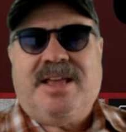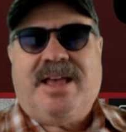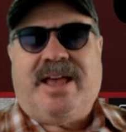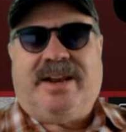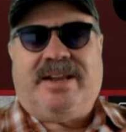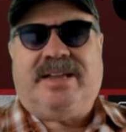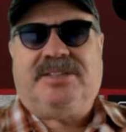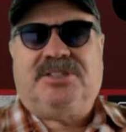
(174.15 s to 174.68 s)

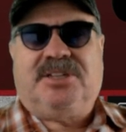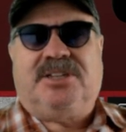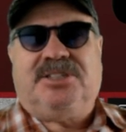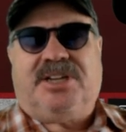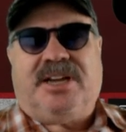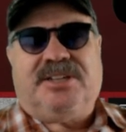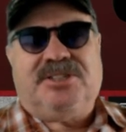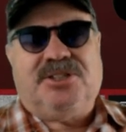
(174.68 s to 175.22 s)
and let such
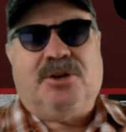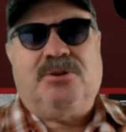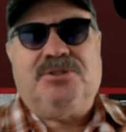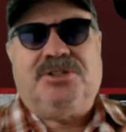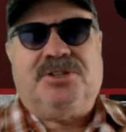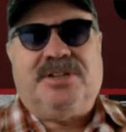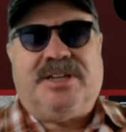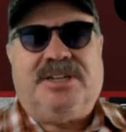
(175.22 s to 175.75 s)
a
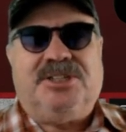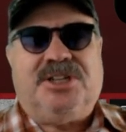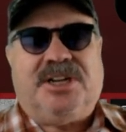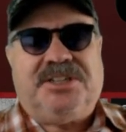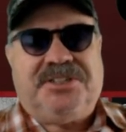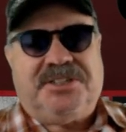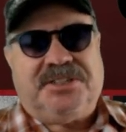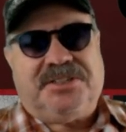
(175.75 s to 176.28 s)
social
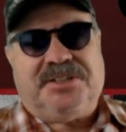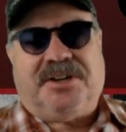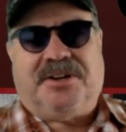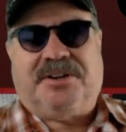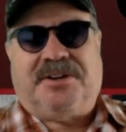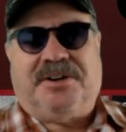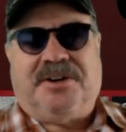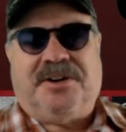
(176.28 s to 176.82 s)
injustice
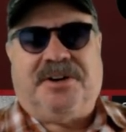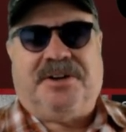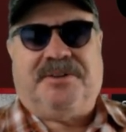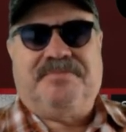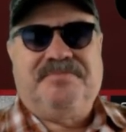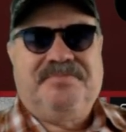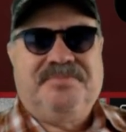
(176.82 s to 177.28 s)
occur.